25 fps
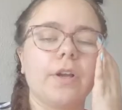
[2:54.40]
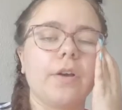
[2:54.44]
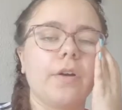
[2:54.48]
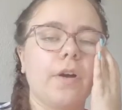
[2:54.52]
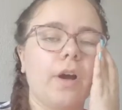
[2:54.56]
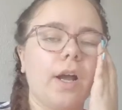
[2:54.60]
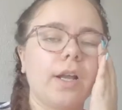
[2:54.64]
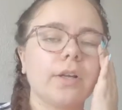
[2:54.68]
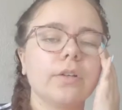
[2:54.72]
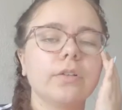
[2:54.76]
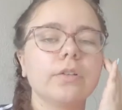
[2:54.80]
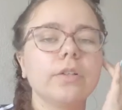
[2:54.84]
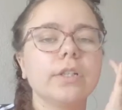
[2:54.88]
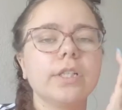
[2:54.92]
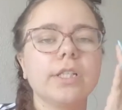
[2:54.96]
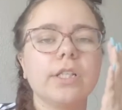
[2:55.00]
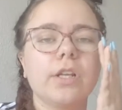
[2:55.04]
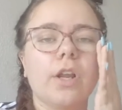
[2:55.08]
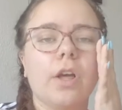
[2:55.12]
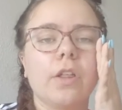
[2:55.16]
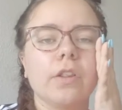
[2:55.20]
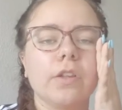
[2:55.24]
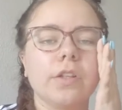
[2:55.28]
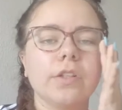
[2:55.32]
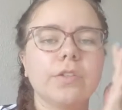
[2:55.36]
So I
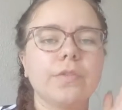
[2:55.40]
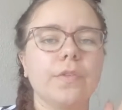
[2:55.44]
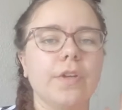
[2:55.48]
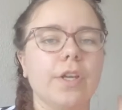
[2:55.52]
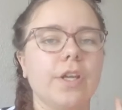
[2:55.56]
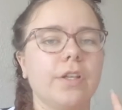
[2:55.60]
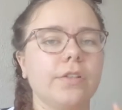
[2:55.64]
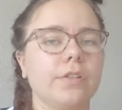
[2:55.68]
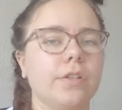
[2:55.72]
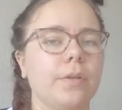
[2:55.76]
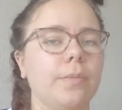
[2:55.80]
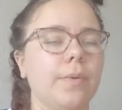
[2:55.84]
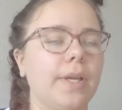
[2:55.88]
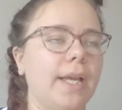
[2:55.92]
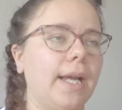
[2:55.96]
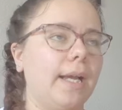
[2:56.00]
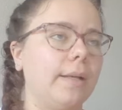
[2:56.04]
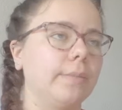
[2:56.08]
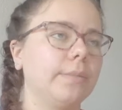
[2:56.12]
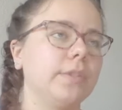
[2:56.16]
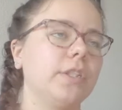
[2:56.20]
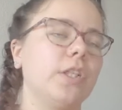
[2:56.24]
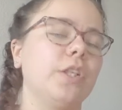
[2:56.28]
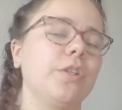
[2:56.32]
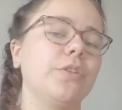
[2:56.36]
already know that this video is going to be
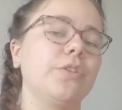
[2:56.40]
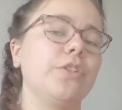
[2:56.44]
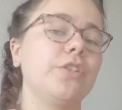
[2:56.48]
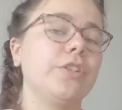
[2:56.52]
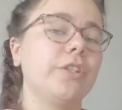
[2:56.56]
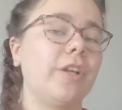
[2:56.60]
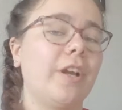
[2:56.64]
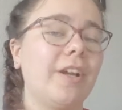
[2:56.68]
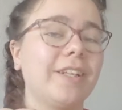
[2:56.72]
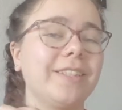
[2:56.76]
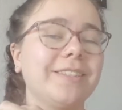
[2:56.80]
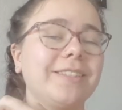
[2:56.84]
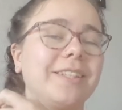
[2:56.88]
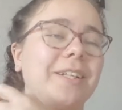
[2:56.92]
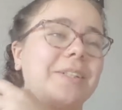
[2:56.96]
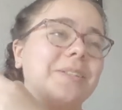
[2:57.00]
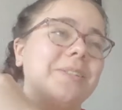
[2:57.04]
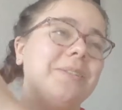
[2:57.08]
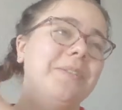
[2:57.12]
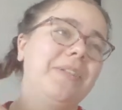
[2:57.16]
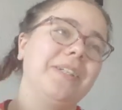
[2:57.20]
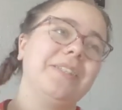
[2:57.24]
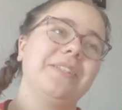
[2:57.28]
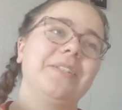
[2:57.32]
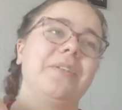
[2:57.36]
absolute shite, I
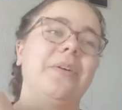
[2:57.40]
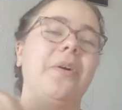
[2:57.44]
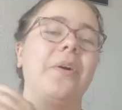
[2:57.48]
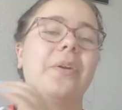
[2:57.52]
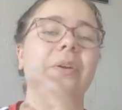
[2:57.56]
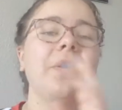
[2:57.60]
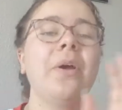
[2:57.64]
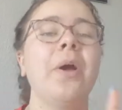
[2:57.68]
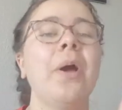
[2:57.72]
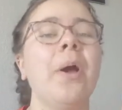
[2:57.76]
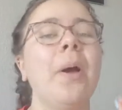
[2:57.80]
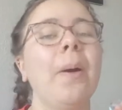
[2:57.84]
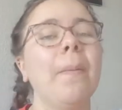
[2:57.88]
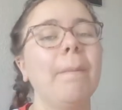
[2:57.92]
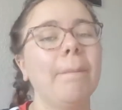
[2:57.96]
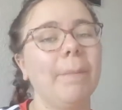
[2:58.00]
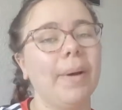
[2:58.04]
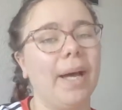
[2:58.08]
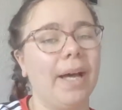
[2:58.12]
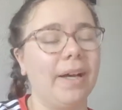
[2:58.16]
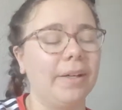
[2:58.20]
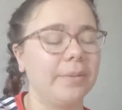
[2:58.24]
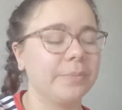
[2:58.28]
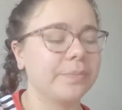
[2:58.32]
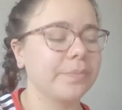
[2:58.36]
swear to God,
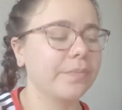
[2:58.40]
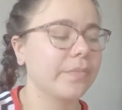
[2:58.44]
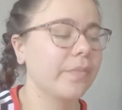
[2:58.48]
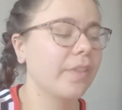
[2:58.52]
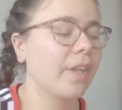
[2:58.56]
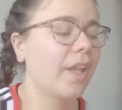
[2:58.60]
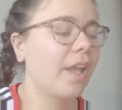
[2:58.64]
but